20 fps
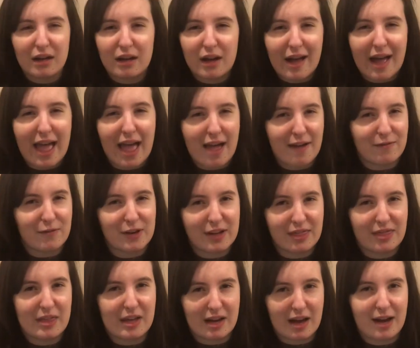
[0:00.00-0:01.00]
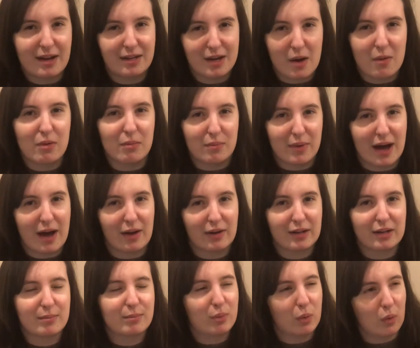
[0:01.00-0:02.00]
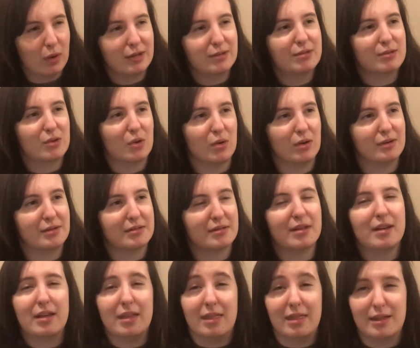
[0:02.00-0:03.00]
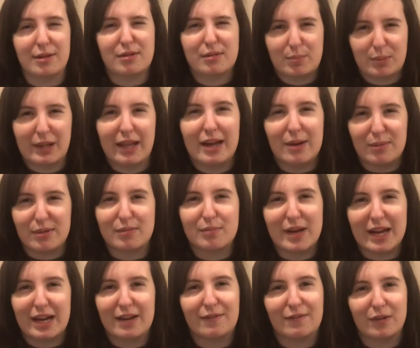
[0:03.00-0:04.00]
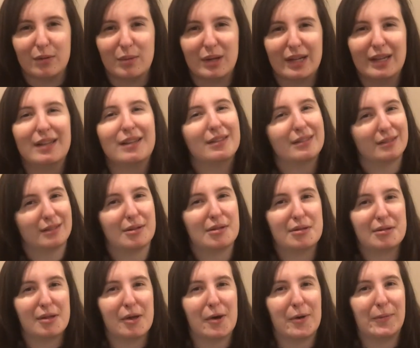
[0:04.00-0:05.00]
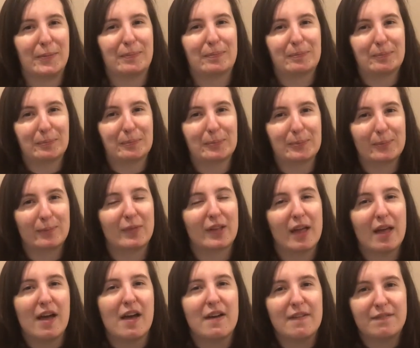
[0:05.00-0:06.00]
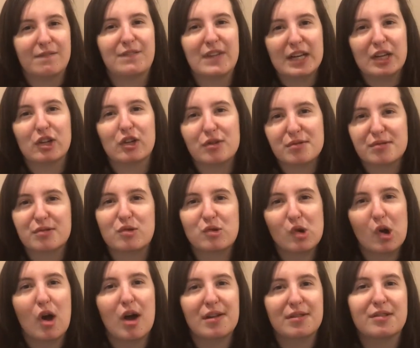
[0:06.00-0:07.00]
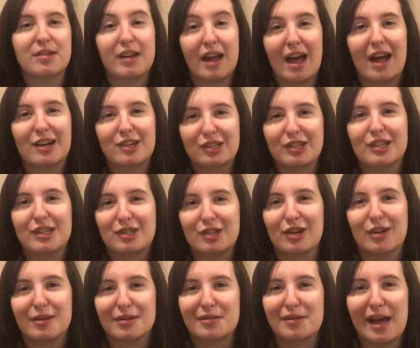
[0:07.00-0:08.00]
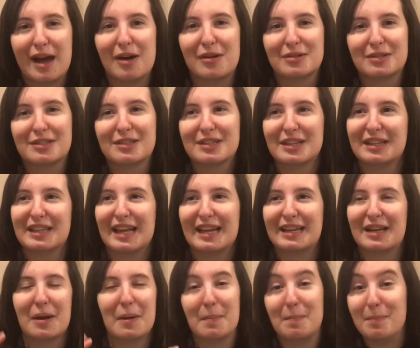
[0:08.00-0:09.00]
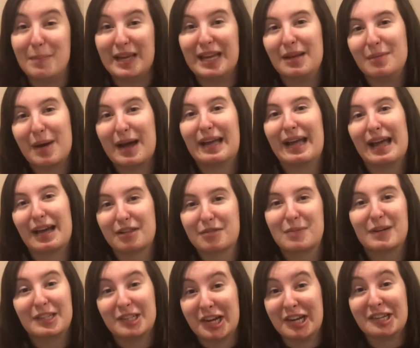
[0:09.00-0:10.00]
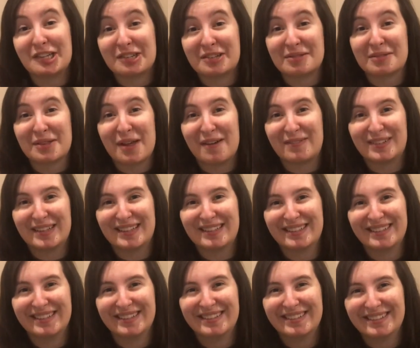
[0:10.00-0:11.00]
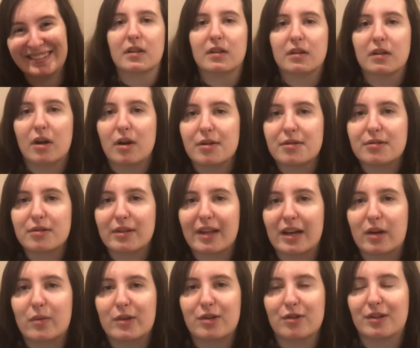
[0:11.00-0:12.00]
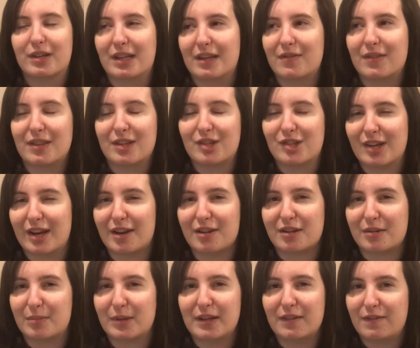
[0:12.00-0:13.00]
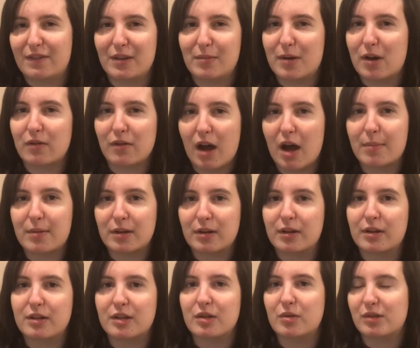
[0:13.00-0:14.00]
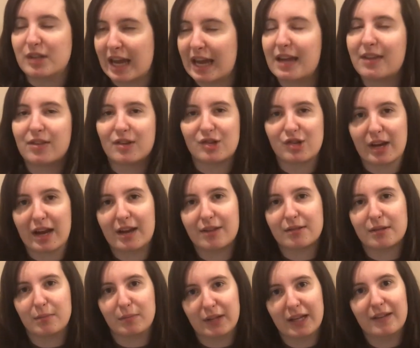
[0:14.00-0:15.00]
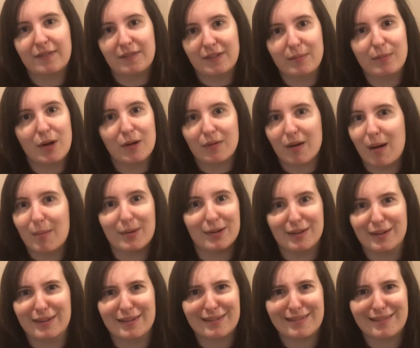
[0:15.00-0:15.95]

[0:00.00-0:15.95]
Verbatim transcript: everything I know about it points towards this play was made for me. So fingers crossed it actually turns out to like meet my expectations of it. also like when you're given the chance to play female Robin Hood, you take the chance and play female Robin Hood.